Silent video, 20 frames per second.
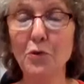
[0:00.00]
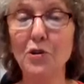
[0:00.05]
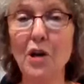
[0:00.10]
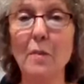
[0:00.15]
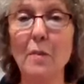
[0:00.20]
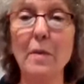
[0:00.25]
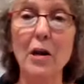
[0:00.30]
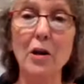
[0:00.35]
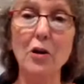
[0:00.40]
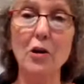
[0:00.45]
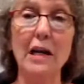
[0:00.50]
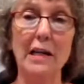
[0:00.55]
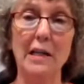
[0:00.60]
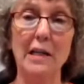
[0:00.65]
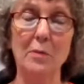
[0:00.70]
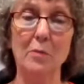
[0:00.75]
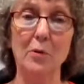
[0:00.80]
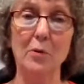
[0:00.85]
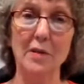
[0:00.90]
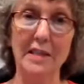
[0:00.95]
some air
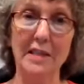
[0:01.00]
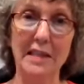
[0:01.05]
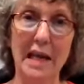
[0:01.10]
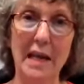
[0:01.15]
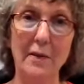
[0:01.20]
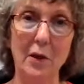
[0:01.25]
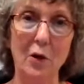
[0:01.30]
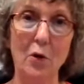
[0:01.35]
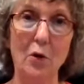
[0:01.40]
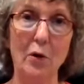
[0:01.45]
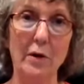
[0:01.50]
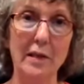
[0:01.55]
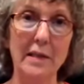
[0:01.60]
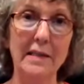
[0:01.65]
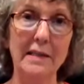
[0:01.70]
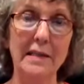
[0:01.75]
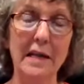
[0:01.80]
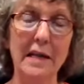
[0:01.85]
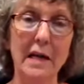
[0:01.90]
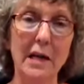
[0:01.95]
experts say that our
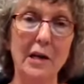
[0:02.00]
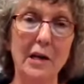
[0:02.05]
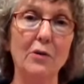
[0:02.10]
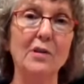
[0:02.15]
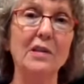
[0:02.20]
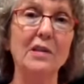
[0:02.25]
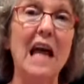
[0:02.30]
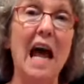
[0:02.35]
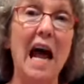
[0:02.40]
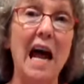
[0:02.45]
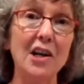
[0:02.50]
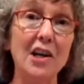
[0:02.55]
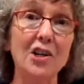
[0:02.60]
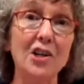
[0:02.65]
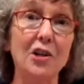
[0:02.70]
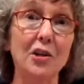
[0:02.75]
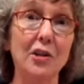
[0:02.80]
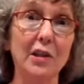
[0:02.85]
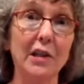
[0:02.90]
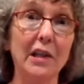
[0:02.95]
inside air is
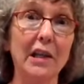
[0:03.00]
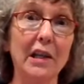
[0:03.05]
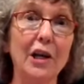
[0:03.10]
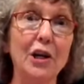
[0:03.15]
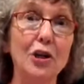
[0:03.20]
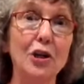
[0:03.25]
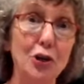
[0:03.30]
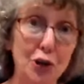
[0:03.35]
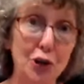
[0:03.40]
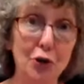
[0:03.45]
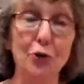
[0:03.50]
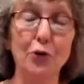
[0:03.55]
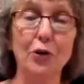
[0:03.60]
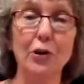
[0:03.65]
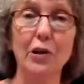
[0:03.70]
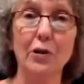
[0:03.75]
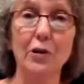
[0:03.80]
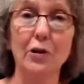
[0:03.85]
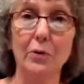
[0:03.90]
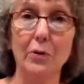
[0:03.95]
actually
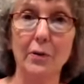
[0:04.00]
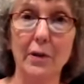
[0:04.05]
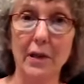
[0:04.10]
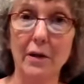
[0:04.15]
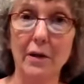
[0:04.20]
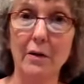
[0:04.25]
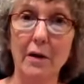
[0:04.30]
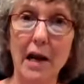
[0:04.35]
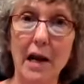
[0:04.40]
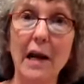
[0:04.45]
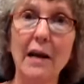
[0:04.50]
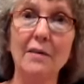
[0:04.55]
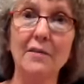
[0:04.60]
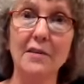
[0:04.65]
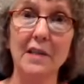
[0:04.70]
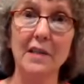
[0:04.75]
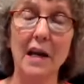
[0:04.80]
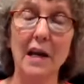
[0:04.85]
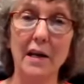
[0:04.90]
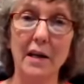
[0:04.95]
dirtier than our
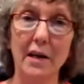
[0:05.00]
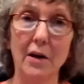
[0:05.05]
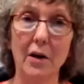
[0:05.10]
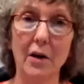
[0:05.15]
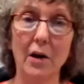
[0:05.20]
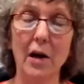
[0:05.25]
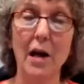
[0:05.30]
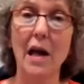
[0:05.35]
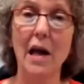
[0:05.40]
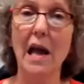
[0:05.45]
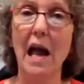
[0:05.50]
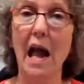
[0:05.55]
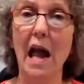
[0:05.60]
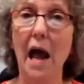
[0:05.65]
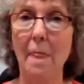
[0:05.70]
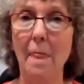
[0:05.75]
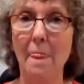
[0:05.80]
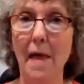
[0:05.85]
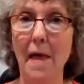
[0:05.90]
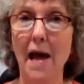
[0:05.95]
outside air.
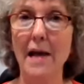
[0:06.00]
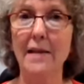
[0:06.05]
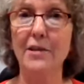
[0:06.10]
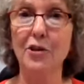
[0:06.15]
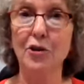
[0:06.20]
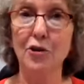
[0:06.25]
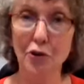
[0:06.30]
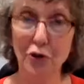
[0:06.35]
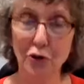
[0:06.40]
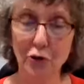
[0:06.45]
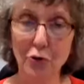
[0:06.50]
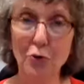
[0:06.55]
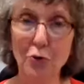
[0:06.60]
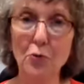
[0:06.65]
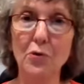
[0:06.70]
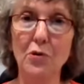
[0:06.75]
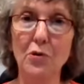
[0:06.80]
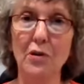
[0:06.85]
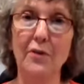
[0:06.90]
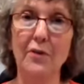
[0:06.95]
And that's
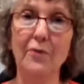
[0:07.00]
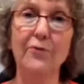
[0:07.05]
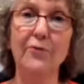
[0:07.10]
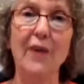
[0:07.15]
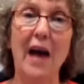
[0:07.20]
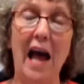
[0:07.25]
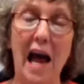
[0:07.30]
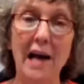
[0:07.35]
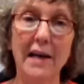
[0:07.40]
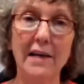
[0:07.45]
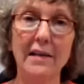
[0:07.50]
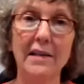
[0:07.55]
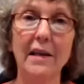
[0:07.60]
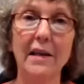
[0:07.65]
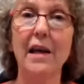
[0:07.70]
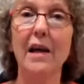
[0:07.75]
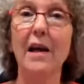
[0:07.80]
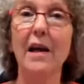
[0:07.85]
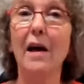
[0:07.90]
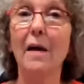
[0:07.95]
due to the fact
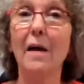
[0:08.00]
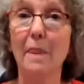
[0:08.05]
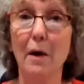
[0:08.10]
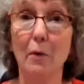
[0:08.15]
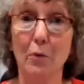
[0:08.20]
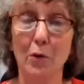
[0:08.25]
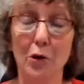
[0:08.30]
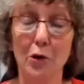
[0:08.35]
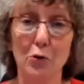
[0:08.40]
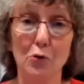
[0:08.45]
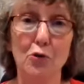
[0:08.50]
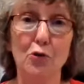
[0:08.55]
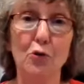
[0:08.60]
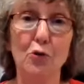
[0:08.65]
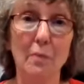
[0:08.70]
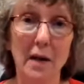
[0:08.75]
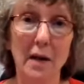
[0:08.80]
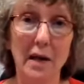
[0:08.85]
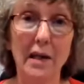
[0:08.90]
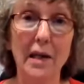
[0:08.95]
that we use
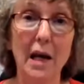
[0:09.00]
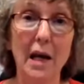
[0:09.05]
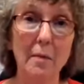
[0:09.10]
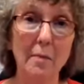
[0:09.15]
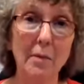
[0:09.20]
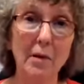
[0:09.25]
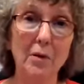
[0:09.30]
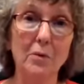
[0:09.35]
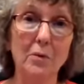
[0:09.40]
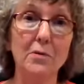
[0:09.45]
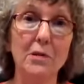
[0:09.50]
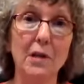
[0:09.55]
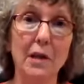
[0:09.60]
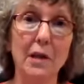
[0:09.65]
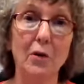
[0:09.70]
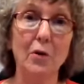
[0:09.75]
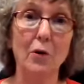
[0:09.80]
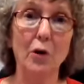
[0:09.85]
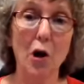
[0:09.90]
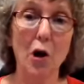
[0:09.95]
so many chemicals
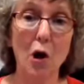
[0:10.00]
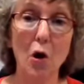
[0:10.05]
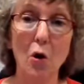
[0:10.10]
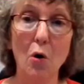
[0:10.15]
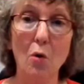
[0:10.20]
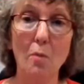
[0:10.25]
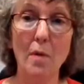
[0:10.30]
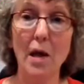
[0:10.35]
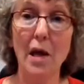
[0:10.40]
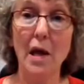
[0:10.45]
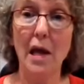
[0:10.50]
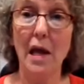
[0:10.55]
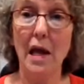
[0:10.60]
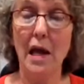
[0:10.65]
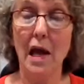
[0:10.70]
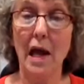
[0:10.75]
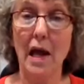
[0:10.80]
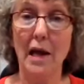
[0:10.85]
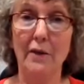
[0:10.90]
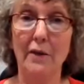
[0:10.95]
in our home.
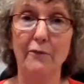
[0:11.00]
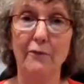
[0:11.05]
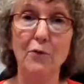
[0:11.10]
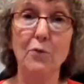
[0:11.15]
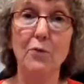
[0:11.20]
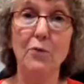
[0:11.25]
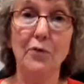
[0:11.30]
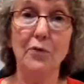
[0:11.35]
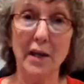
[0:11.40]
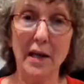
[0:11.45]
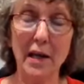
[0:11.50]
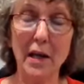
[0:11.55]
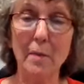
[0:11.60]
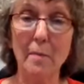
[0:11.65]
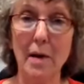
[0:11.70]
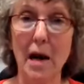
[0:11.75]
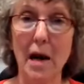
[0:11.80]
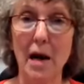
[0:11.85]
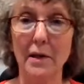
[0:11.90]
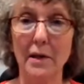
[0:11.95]
And if you think
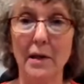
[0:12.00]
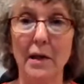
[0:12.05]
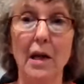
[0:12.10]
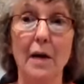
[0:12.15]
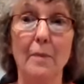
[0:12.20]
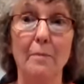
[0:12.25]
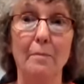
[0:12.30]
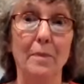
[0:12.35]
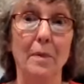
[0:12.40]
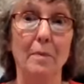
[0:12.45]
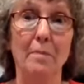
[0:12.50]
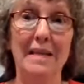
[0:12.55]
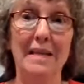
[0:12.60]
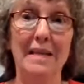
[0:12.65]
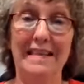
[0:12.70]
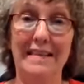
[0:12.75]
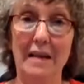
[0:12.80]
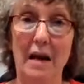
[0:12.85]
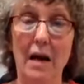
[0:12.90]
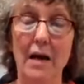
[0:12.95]
about it,
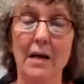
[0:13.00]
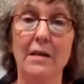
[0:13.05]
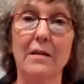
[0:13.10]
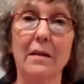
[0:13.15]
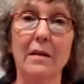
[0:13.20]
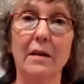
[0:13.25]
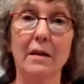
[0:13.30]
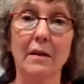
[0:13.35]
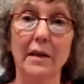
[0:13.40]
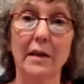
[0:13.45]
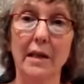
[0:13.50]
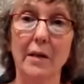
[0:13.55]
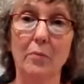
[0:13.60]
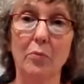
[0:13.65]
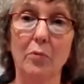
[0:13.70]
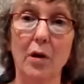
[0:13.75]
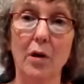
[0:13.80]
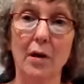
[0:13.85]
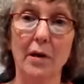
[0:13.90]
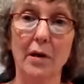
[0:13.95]
besides the
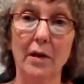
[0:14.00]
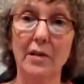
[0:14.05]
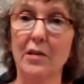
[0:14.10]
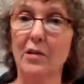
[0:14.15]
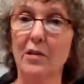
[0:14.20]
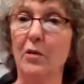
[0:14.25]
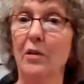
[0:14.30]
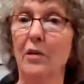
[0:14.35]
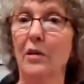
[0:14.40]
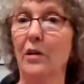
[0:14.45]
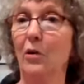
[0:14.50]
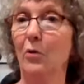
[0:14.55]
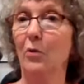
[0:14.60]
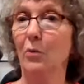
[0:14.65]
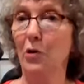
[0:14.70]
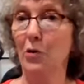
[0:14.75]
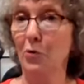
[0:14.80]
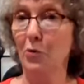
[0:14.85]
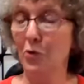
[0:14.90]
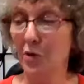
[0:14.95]
cleaning products,
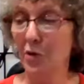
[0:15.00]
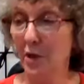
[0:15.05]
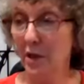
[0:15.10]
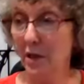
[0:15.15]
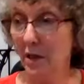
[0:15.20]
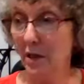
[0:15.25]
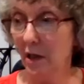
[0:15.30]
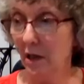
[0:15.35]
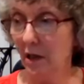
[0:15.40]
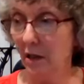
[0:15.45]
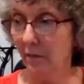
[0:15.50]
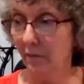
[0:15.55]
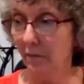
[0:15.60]
we use the